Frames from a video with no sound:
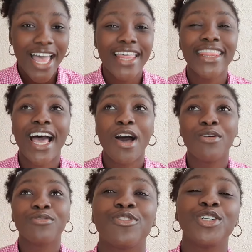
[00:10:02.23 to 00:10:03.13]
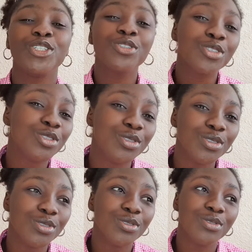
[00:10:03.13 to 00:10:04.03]
Now, you
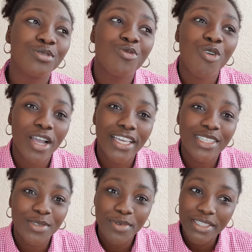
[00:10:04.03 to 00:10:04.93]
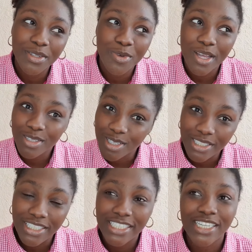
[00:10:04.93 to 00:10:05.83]
to work in Sweden while
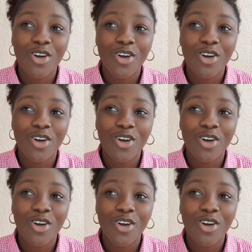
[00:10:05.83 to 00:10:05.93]
studying,